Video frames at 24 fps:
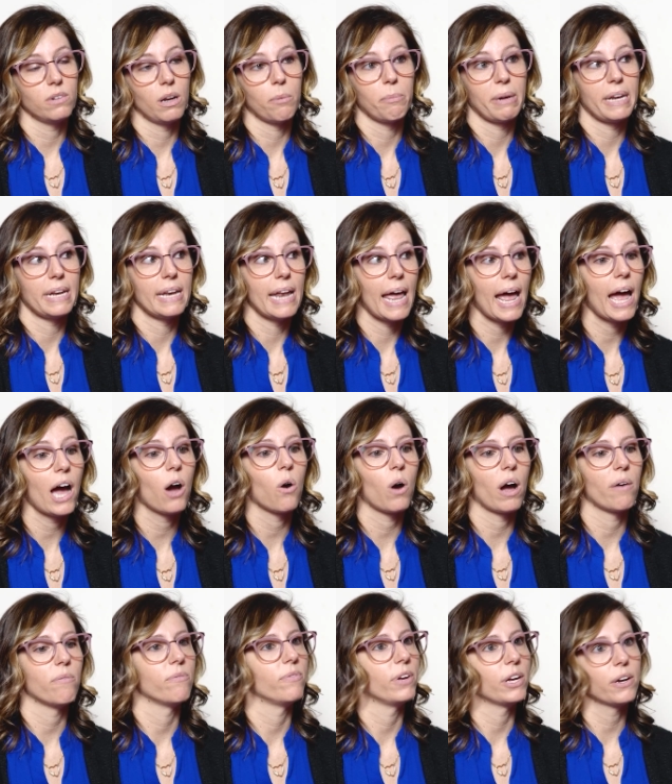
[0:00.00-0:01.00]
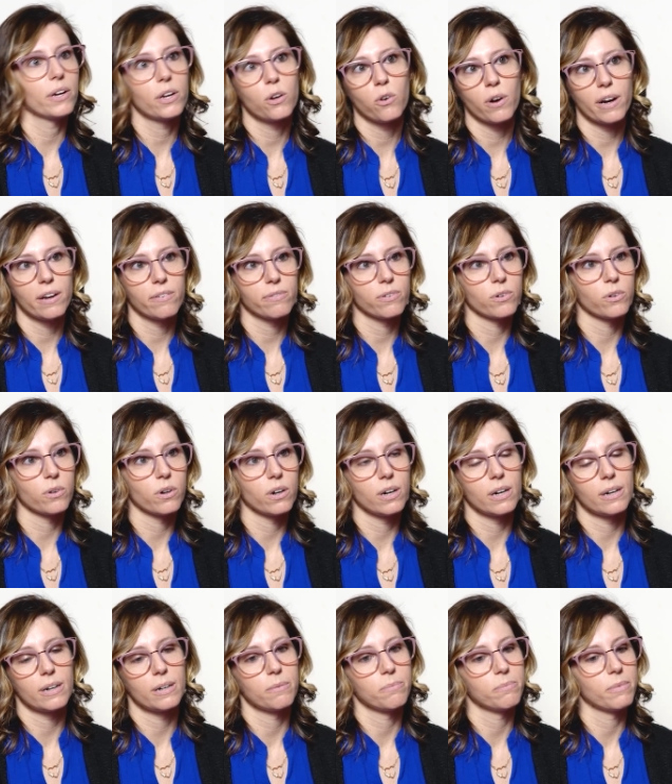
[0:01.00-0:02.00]
I mean, now I'm very grateful.
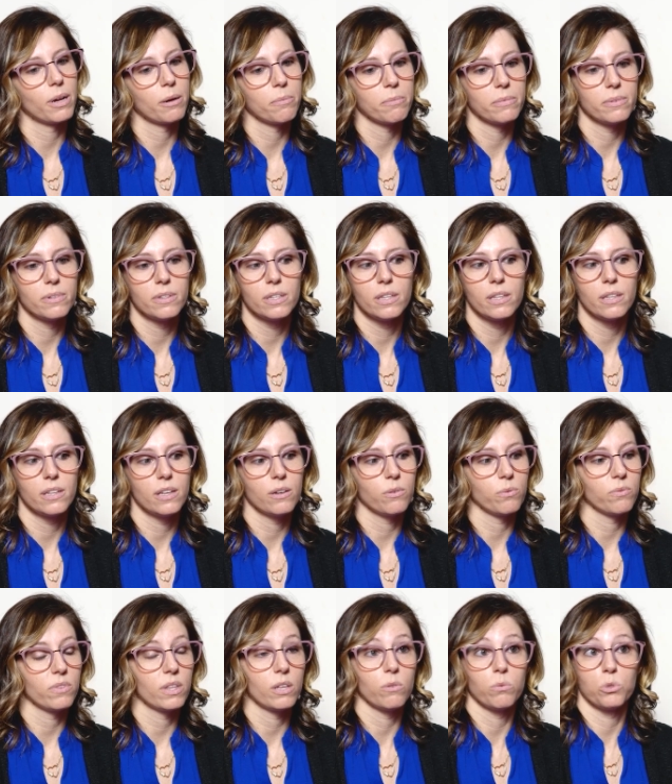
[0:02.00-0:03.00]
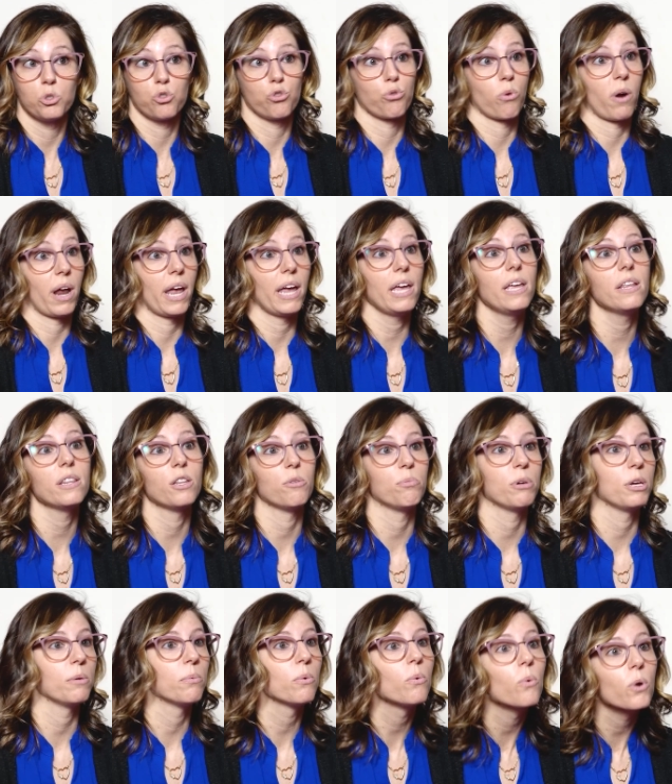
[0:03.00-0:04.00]
Um, I it, it, was great.
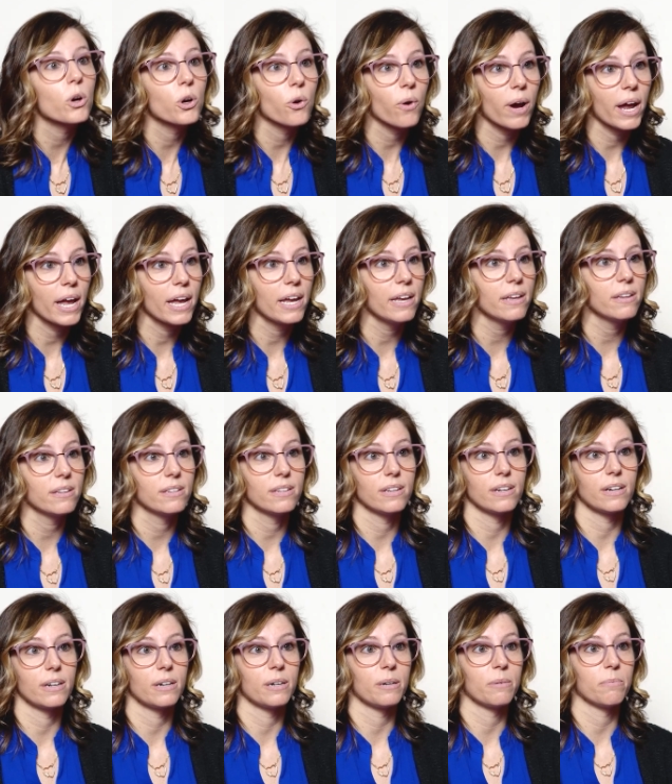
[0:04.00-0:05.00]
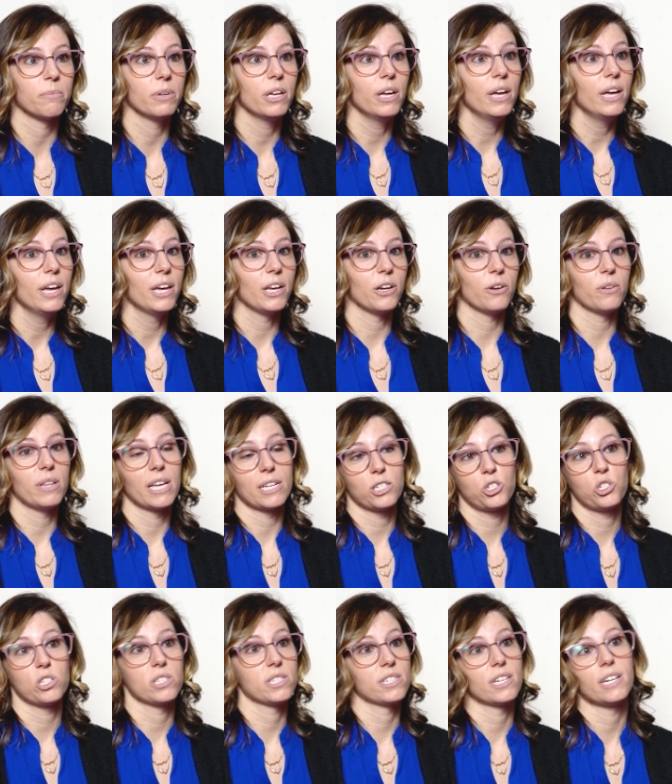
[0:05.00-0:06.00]
The people were great. Um, you know,
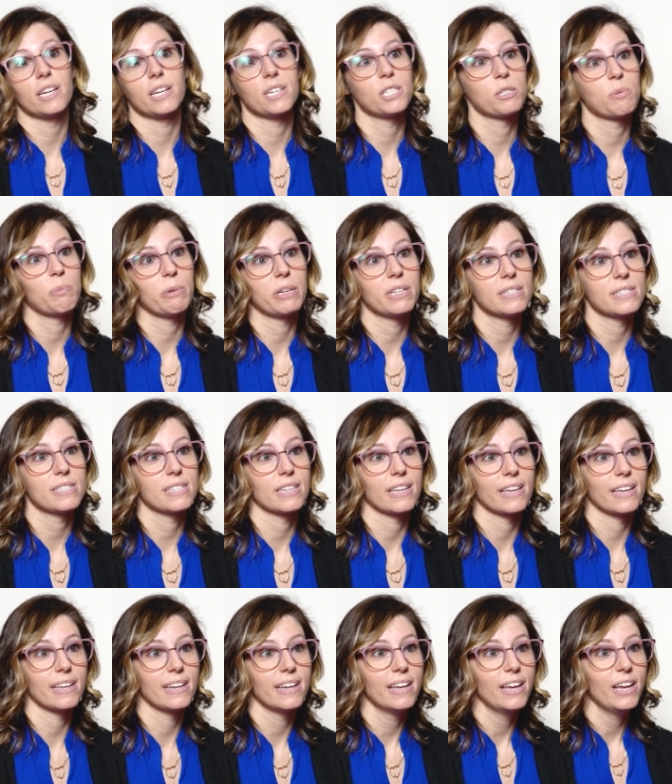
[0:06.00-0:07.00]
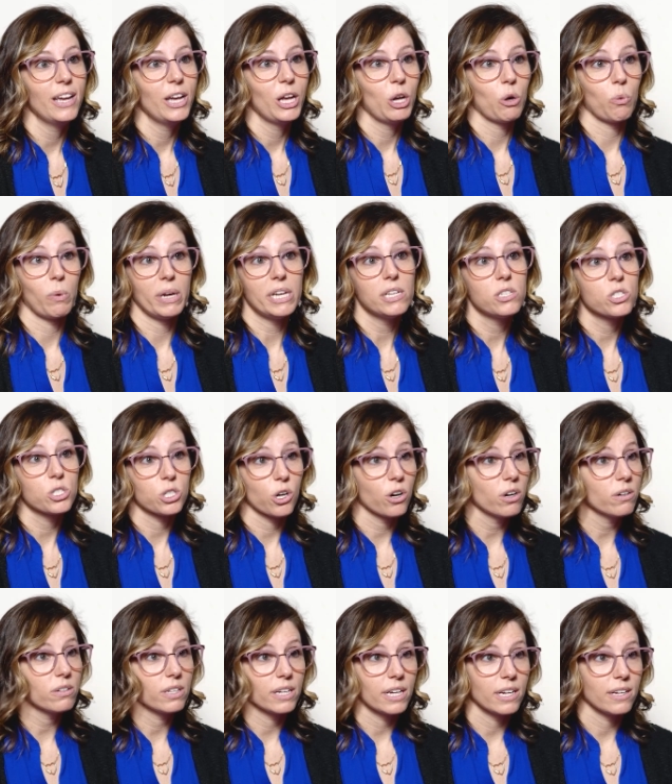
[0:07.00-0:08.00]
that's just an expense that we
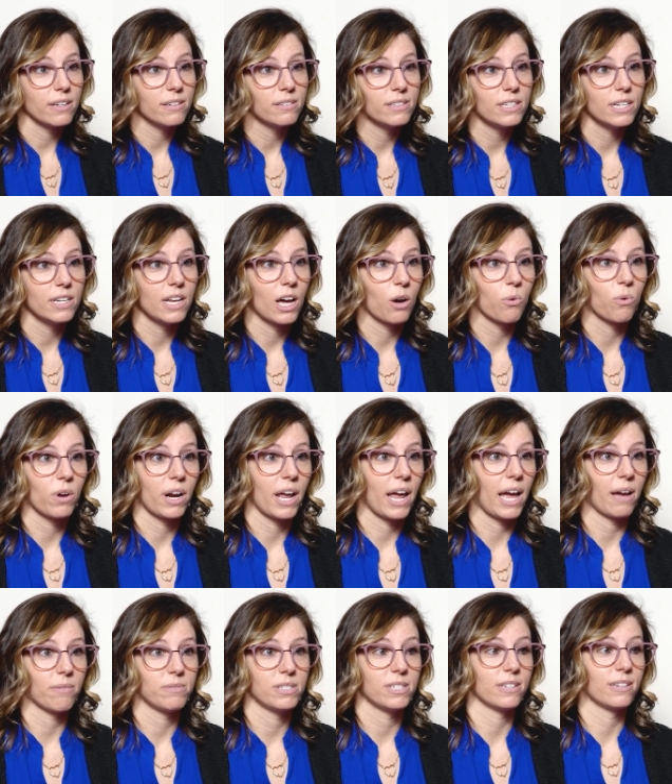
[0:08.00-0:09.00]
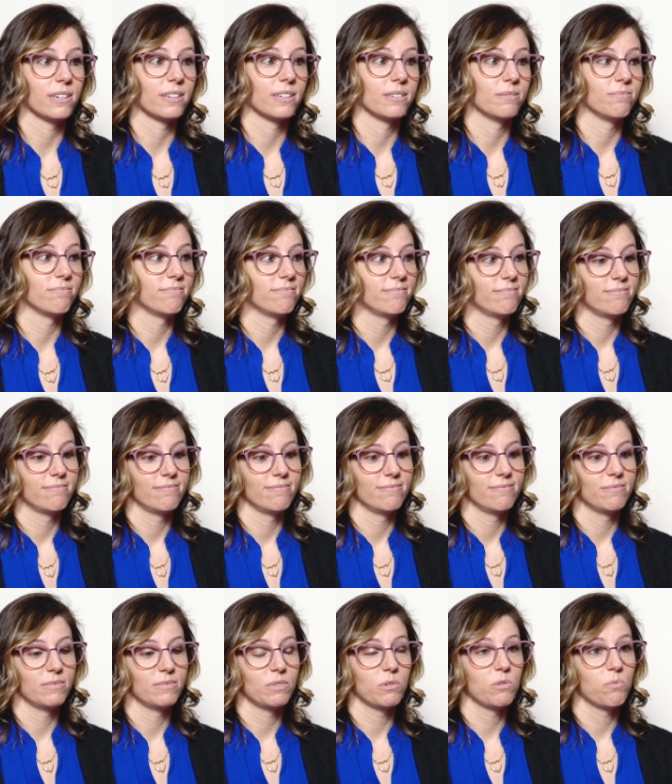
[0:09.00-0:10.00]
certainly did not want to have to
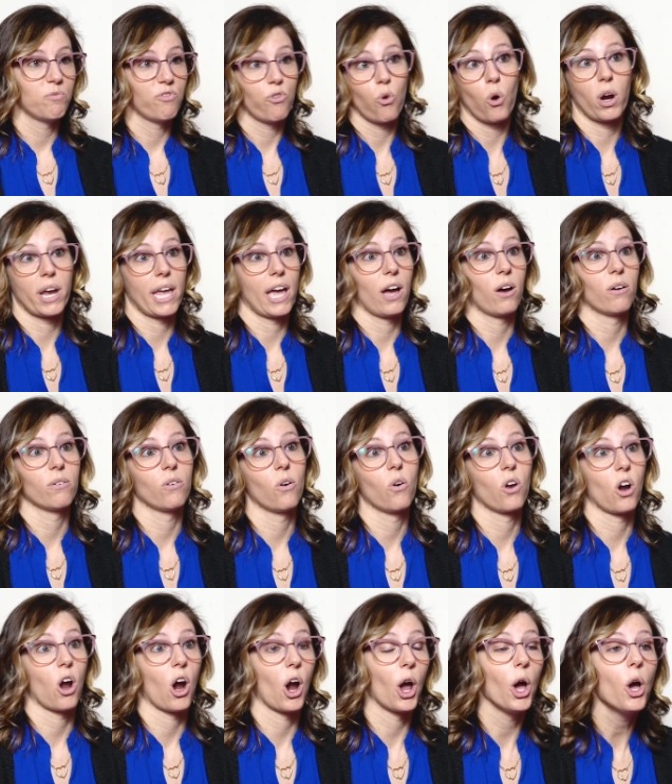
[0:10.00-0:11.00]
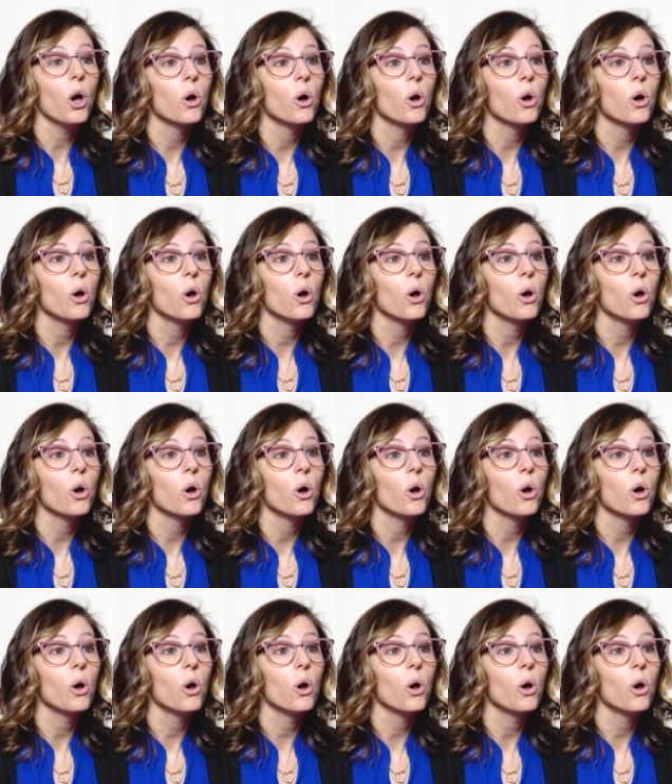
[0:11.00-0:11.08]
fork out on our